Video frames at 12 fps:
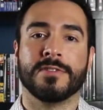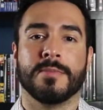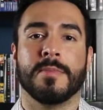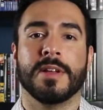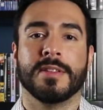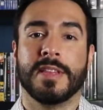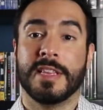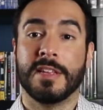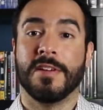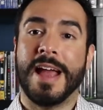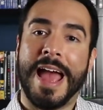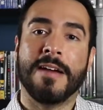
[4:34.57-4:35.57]
$20 a month that
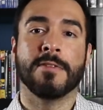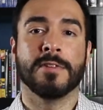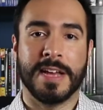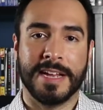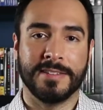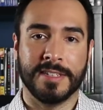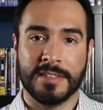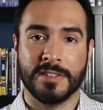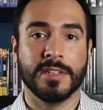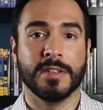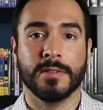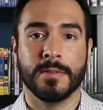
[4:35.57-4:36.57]
they're advertising to
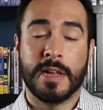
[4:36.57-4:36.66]
you.